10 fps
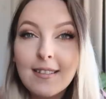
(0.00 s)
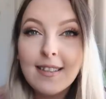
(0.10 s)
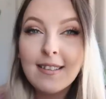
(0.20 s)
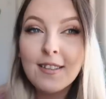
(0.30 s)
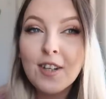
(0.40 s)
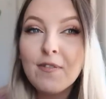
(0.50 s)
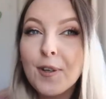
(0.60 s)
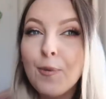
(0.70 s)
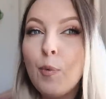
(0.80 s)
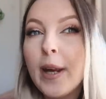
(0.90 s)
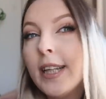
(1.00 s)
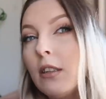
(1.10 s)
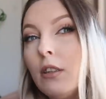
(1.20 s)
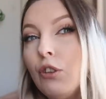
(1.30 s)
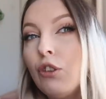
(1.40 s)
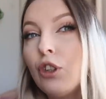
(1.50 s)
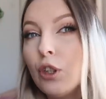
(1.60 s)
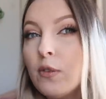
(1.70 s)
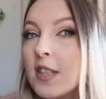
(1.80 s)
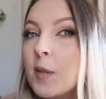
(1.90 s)
So this is another wheel
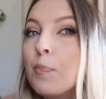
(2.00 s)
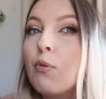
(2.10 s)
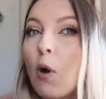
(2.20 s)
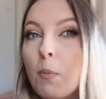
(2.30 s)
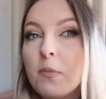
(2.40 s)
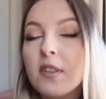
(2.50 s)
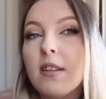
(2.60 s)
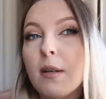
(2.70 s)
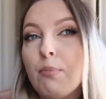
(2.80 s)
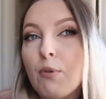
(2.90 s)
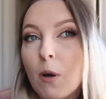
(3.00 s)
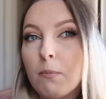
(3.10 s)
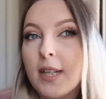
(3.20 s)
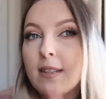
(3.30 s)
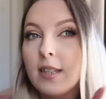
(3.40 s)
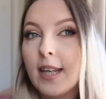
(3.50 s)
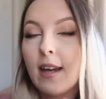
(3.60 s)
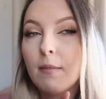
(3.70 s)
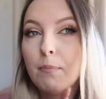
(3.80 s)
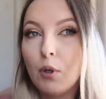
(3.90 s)
chooses prompts that then prompt me to
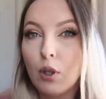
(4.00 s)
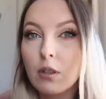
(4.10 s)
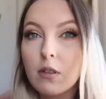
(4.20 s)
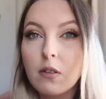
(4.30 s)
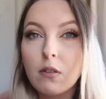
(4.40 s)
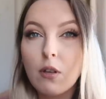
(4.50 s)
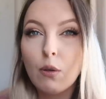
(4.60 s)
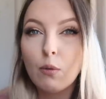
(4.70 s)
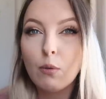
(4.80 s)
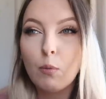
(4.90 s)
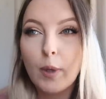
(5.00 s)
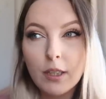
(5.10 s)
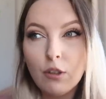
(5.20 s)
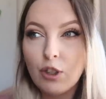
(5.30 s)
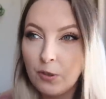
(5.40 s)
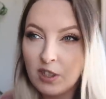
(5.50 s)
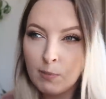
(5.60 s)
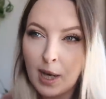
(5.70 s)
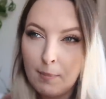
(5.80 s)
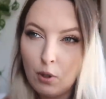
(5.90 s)
get books. So wheel chooses
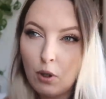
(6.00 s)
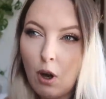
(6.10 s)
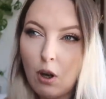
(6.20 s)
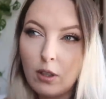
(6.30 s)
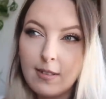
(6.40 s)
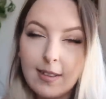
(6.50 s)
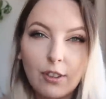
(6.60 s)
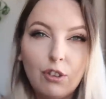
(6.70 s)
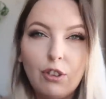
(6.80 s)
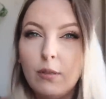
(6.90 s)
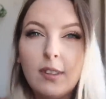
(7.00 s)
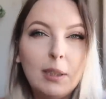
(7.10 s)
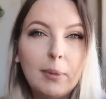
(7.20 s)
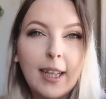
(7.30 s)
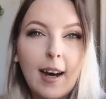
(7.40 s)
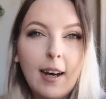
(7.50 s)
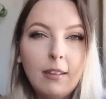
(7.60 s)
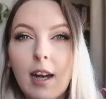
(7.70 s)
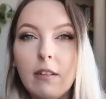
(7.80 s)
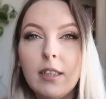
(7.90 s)
my book haul slash June
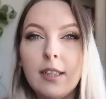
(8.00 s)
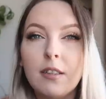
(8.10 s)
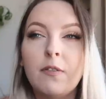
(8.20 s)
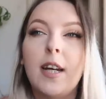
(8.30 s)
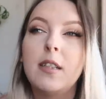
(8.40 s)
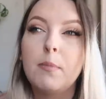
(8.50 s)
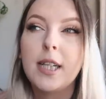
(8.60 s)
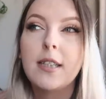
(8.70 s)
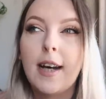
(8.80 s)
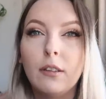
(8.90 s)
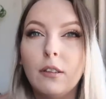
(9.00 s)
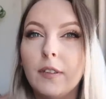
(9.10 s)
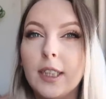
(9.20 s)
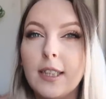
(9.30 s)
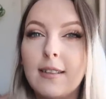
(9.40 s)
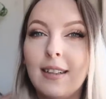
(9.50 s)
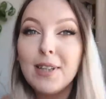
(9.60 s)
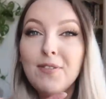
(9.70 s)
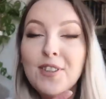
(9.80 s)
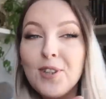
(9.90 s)
TBR. I really need to find a better title for these.
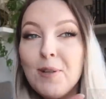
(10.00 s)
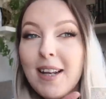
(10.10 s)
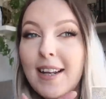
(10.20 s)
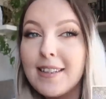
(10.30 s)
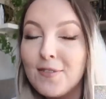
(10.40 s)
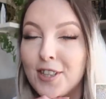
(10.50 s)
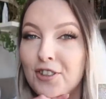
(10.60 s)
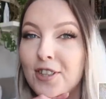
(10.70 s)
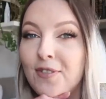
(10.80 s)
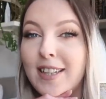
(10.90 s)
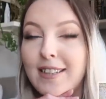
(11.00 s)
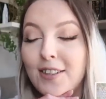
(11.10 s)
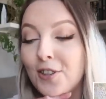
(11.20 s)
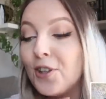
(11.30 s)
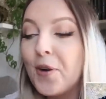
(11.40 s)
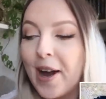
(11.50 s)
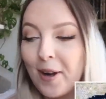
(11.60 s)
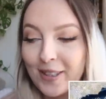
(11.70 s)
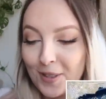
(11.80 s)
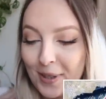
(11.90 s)
But if you saw my last version of this, you know
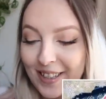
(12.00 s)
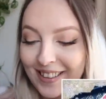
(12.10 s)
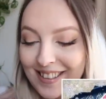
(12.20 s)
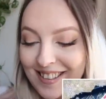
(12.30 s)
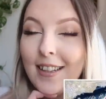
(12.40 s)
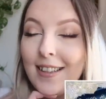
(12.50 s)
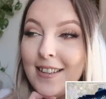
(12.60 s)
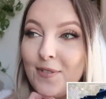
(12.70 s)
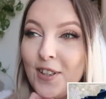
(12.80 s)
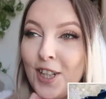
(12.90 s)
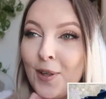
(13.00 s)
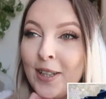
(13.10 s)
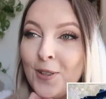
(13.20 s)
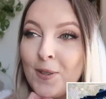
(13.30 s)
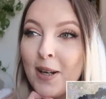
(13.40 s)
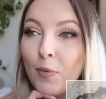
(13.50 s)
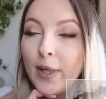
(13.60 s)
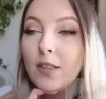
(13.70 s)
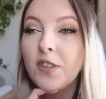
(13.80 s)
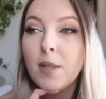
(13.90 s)
how this works. In this video, I use my
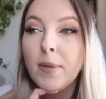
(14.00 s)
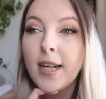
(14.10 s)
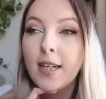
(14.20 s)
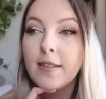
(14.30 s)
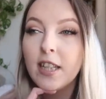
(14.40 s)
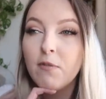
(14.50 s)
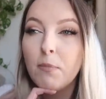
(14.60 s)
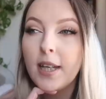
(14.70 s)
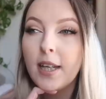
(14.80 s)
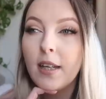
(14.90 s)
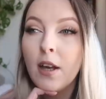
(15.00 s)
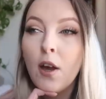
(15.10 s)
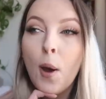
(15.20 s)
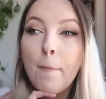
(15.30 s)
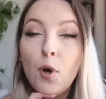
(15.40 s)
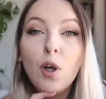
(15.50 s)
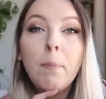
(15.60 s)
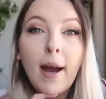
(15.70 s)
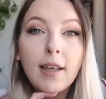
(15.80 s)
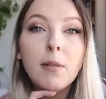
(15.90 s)
wheel of TBR to give me
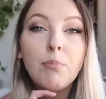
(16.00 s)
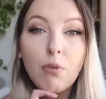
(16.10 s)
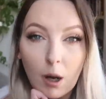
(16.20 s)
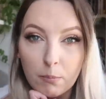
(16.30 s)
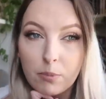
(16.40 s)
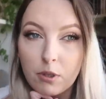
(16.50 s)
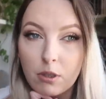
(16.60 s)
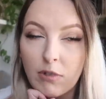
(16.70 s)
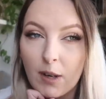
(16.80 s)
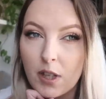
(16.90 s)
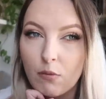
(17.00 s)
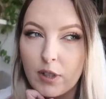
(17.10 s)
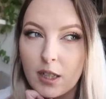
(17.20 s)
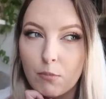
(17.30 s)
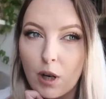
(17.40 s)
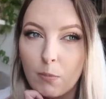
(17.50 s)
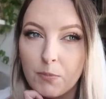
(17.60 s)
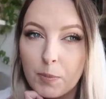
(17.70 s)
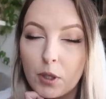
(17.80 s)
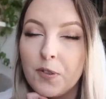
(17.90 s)
book buying prompts rather than reading
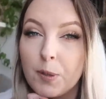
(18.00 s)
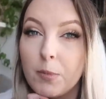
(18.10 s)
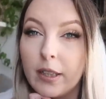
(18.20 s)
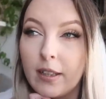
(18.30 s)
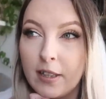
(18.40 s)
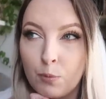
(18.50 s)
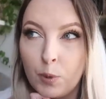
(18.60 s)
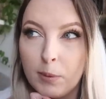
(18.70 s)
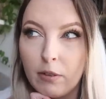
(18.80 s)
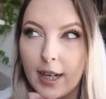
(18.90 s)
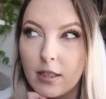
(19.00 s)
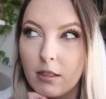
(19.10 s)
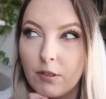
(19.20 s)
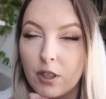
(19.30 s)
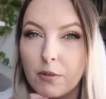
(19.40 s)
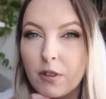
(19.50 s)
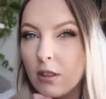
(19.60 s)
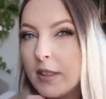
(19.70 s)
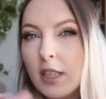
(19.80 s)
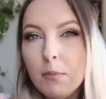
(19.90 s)
prompts, but ultimately these will be read. So
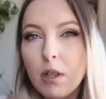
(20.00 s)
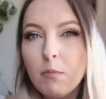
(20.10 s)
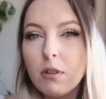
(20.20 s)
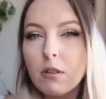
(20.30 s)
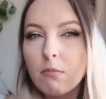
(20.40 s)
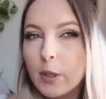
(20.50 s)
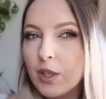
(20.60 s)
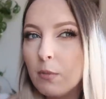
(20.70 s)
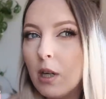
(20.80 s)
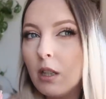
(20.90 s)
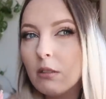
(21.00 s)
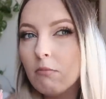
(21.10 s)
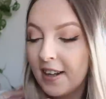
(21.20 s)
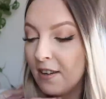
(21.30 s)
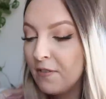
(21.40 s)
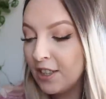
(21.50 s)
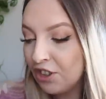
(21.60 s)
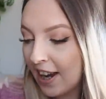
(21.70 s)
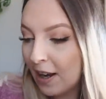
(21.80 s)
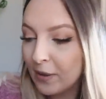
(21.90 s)
still reading prompts? Question mark. Then I
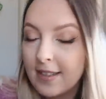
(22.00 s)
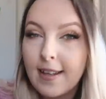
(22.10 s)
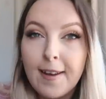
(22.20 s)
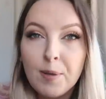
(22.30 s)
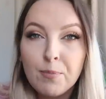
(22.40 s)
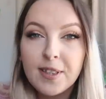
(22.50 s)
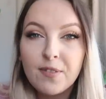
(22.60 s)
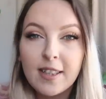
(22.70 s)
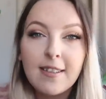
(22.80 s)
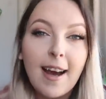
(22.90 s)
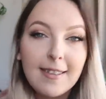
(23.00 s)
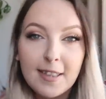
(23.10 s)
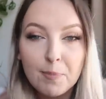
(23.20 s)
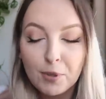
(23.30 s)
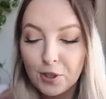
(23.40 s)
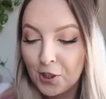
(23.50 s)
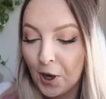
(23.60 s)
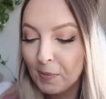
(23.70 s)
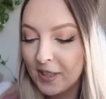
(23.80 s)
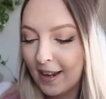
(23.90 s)
venture out into Edinburgh's fantastic
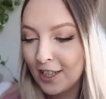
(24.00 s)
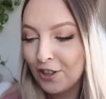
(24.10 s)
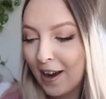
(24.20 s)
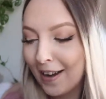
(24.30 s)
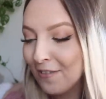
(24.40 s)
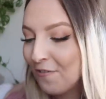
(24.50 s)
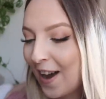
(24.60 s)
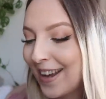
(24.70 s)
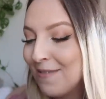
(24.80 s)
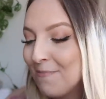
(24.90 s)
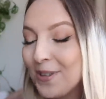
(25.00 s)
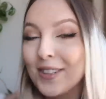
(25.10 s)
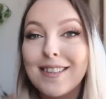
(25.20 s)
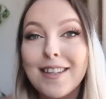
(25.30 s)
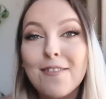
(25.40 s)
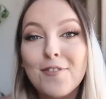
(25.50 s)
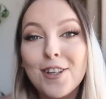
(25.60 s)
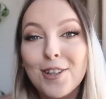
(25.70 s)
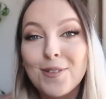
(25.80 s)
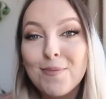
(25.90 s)
bookshops and I try and find books that
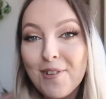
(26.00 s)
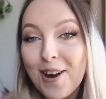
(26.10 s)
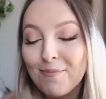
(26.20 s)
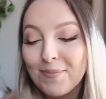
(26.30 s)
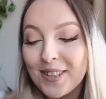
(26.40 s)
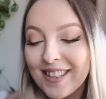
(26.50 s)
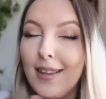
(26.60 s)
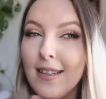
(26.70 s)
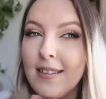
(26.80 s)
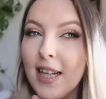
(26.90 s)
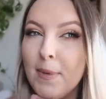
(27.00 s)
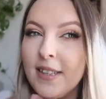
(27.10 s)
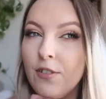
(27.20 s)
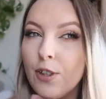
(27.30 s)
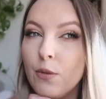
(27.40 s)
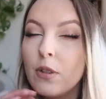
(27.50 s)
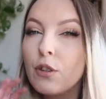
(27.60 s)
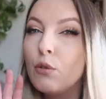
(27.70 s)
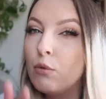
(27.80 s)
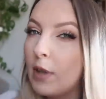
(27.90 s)
fit those prompts. Last time I didn't do a
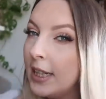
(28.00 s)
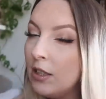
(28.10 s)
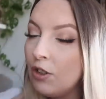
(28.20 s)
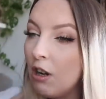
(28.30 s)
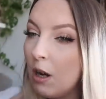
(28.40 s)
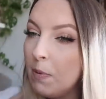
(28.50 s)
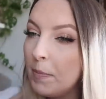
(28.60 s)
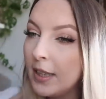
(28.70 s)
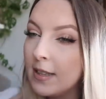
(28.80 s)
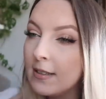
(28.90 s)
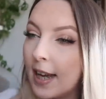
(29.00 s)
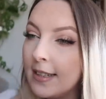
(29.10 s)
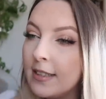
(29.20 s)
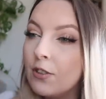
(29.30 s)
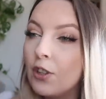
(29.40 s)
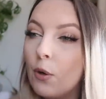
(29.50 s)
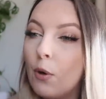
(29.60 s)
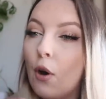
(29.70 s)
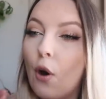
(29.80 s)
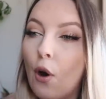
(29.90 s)
great job because I did
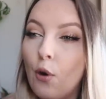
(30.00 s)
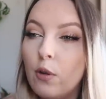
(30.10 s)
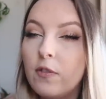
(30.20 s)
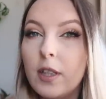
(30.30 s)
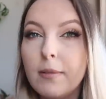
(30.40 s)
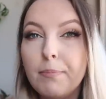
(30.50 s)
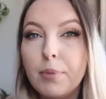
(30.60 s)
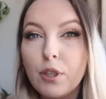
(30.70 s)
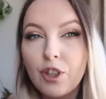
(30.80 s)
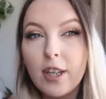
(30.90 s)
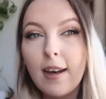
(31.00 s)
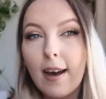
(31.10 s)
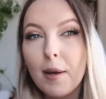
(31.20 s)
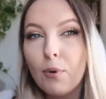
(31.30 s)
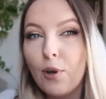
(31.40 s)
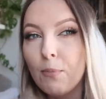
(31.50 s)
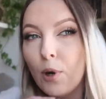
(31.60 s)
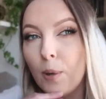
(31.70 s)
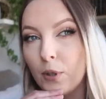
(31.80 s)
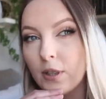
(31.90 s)
go over budget. I bought
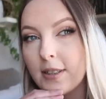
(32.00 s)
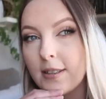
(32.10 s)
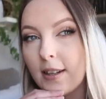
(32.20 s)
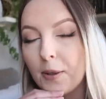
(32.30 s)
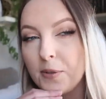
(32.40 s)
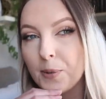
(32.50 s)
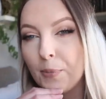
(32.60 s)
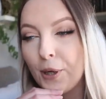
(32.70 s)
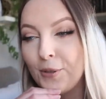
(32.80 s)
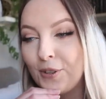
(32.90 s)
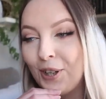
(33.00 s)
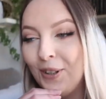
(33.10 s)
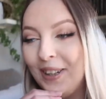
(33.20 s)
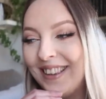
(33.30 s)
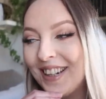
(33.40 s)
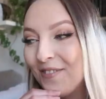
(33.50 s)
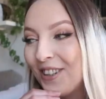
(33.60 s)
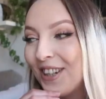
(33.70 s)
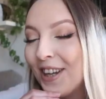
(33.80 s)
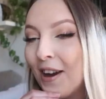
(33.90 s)
more books than I was supposed to in that
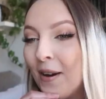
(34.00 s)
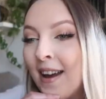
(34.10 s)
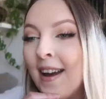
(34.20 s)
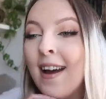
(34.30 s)
video.